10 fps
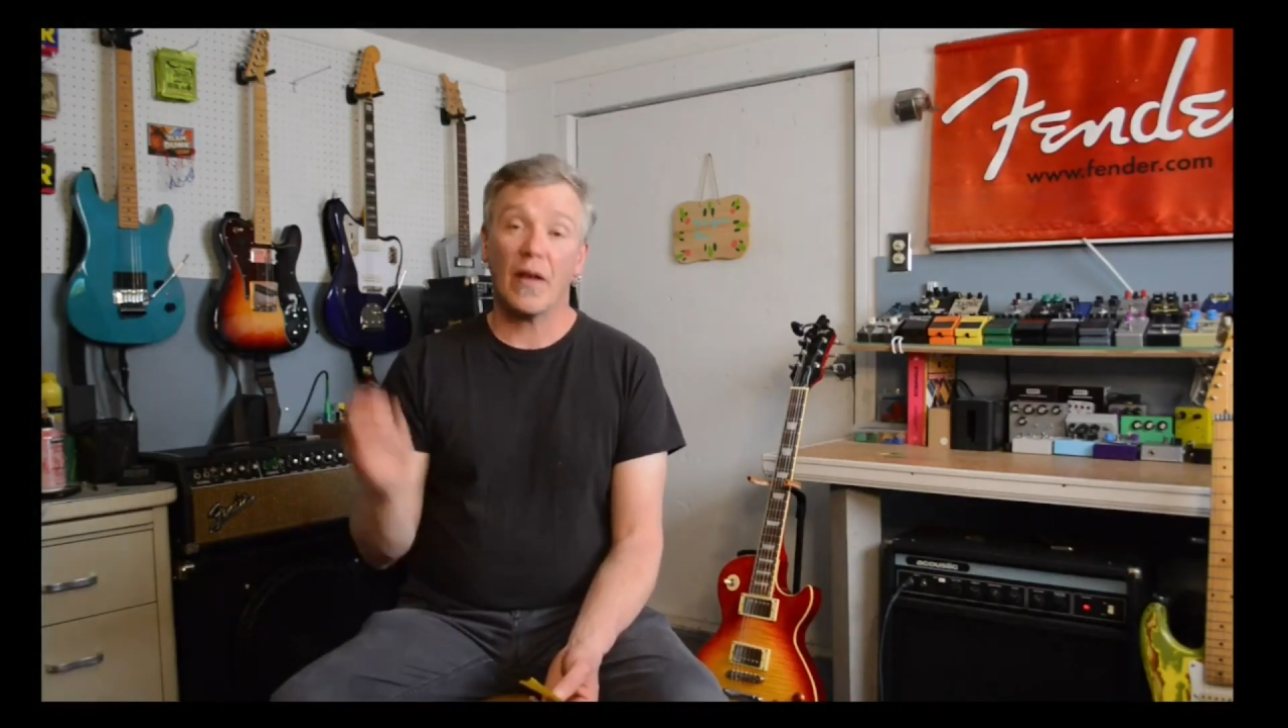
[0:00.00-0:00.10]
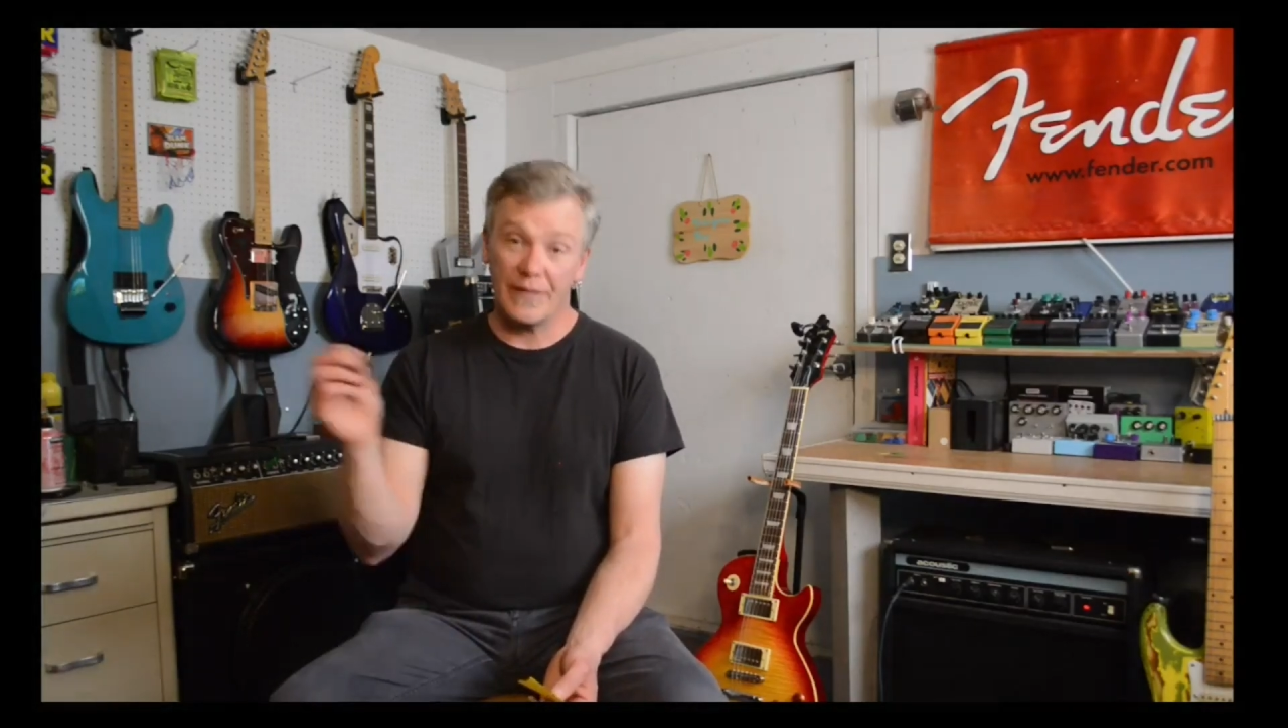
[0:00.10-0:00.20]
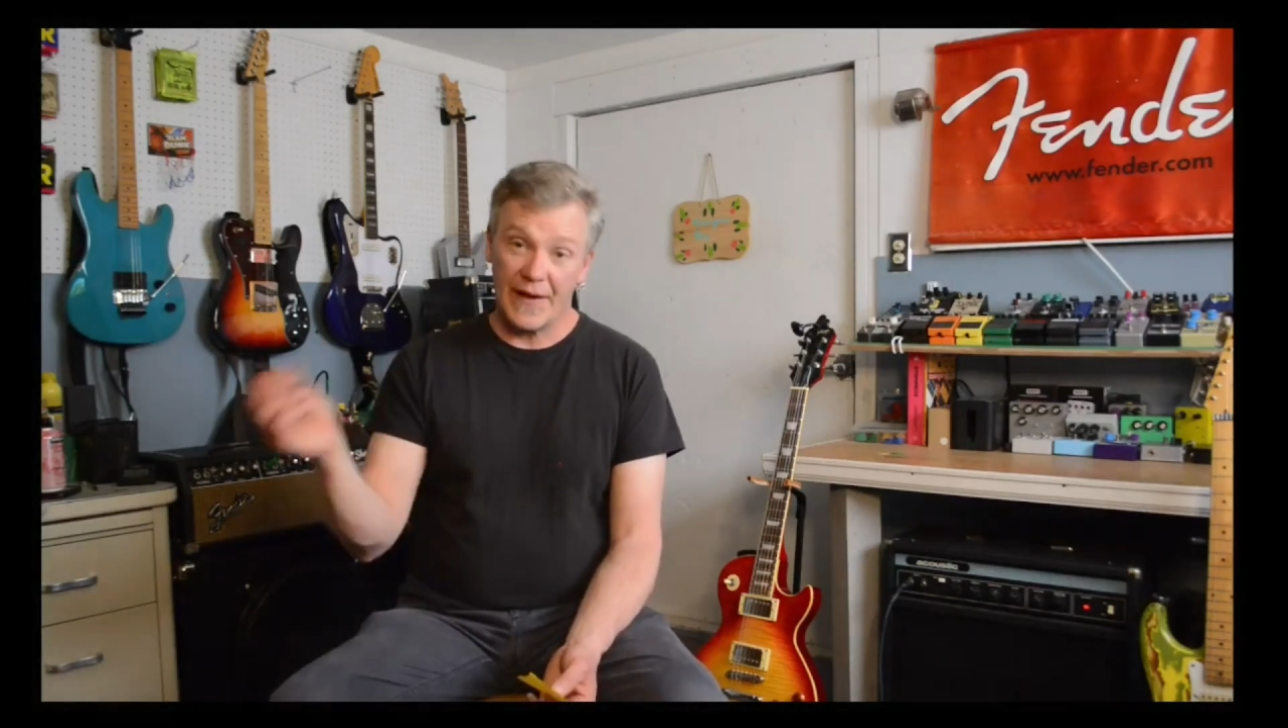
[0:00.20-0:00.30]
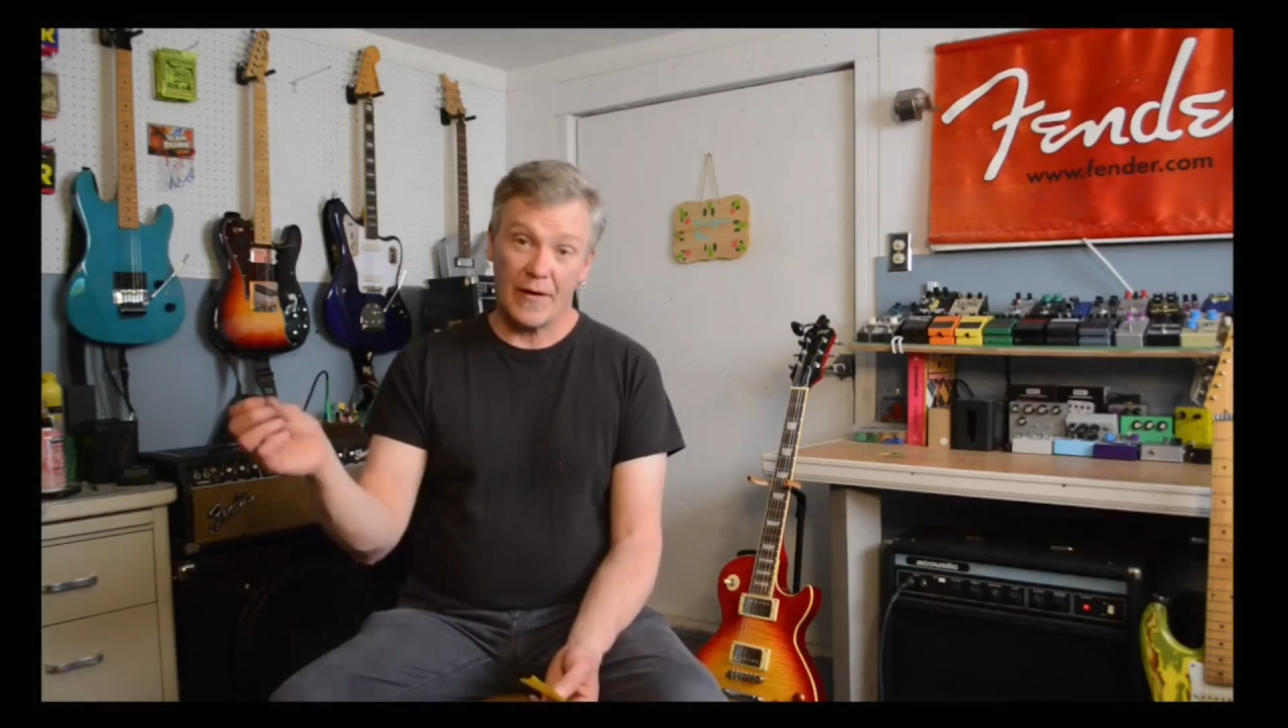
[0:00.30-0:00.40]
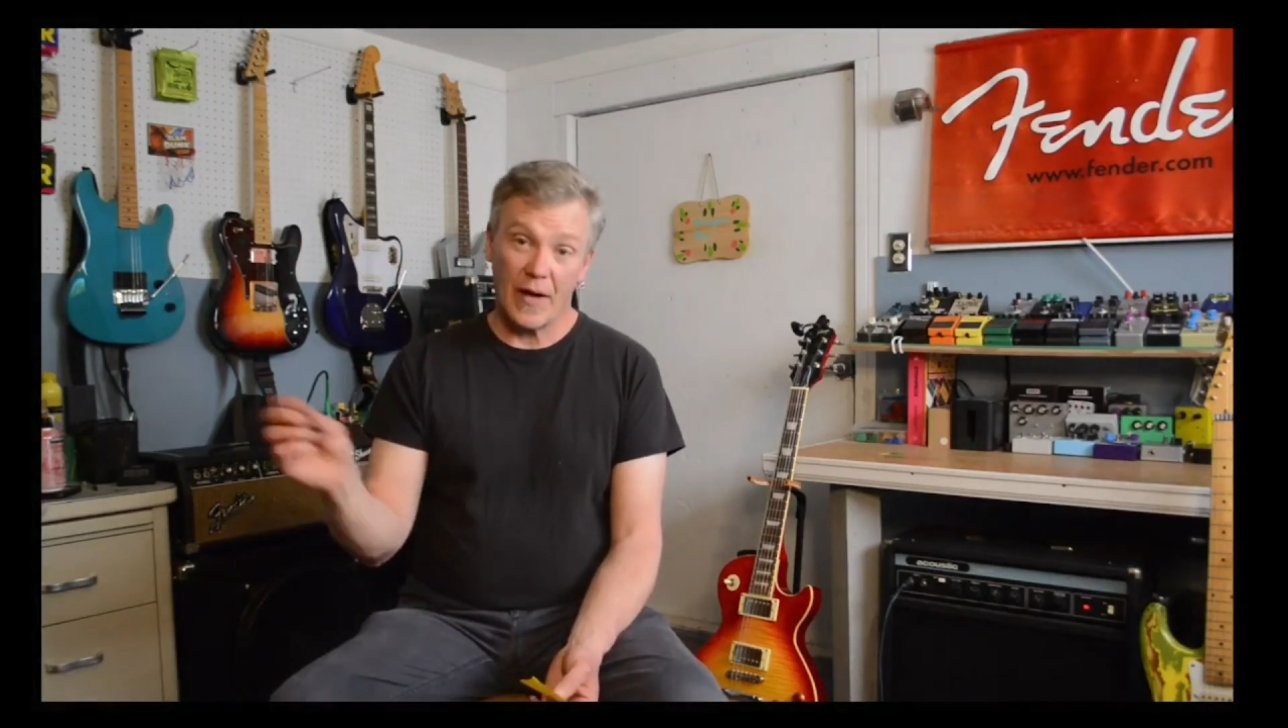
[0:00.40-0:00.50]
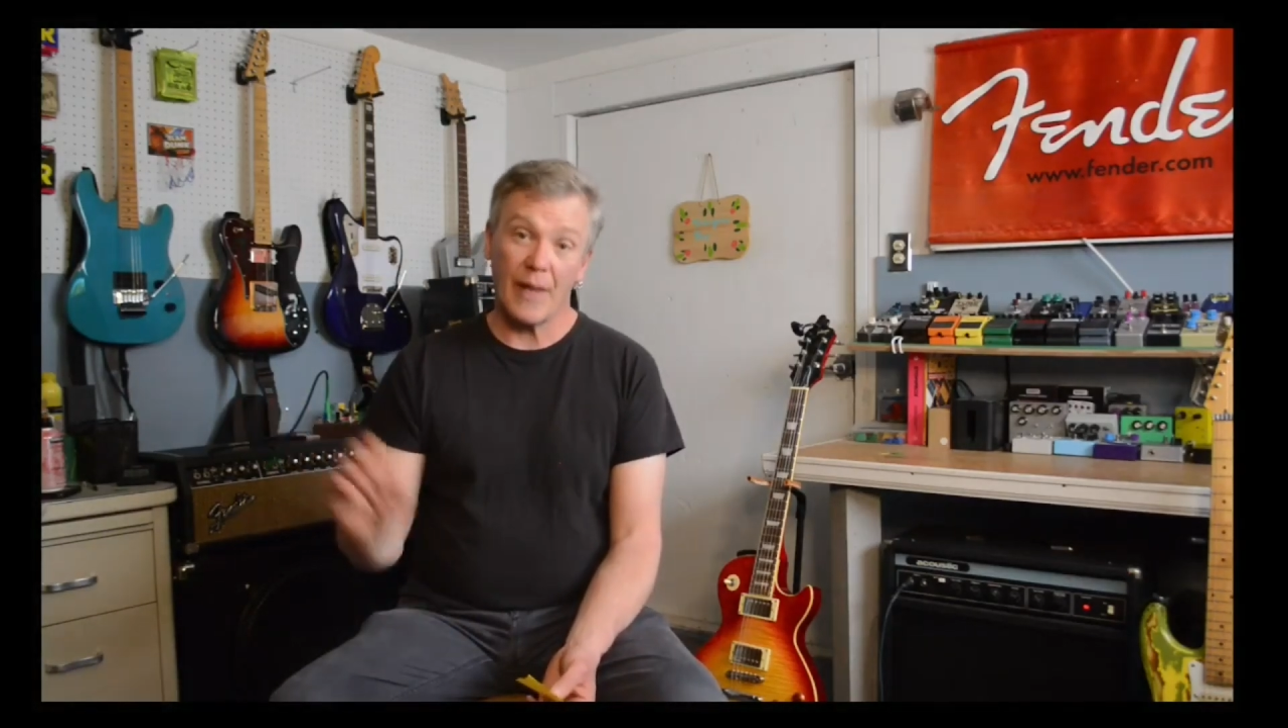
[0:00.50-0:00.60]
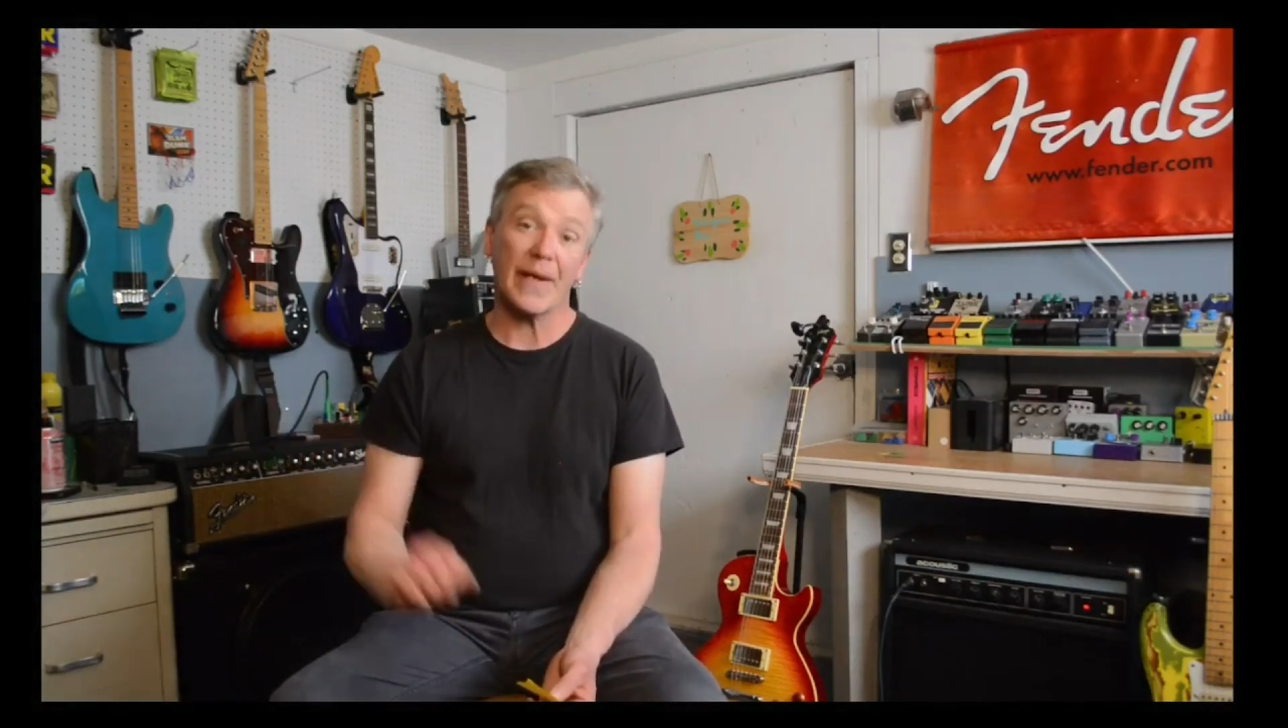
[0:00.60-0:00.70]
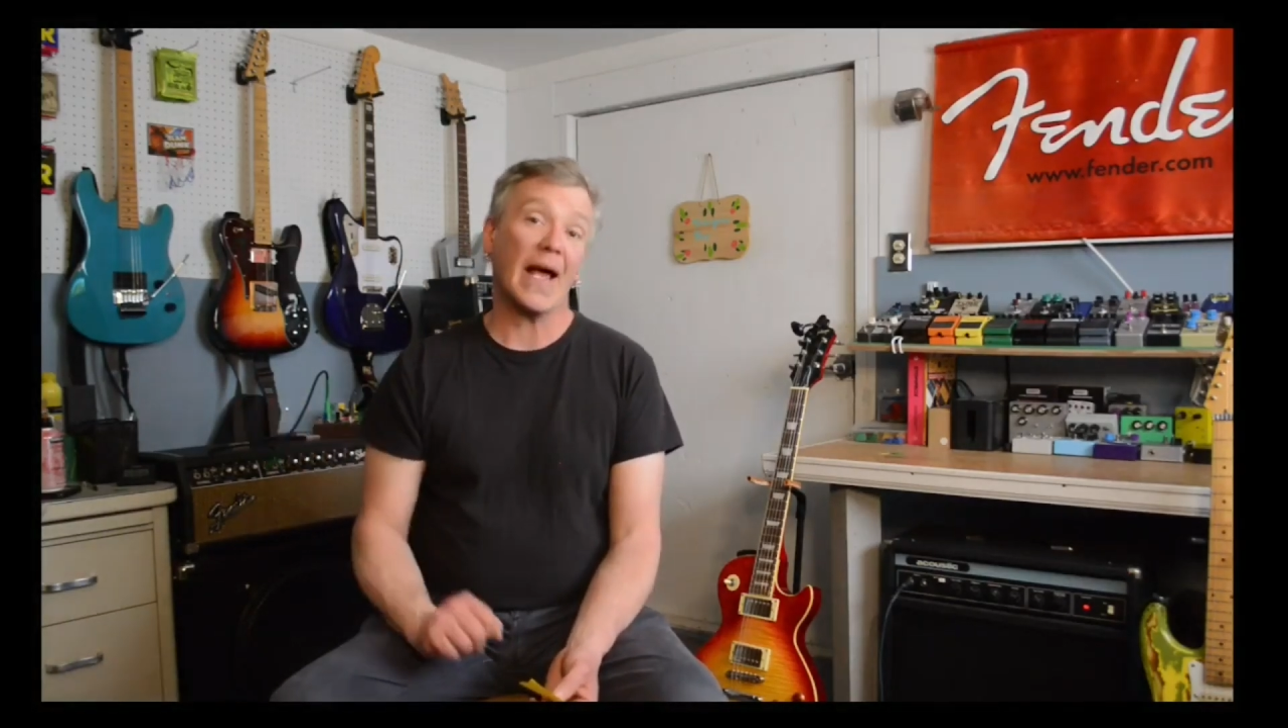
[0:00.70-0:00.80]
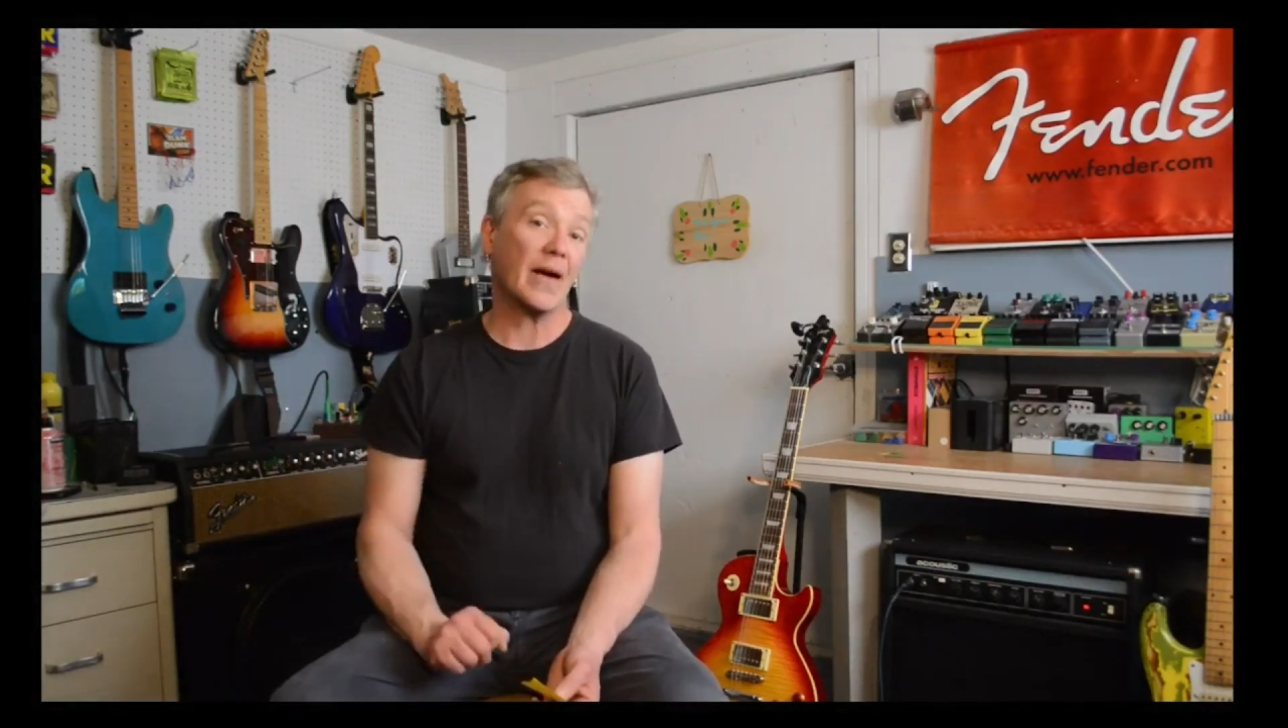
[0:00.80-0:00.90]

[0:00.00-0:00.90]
that are coming out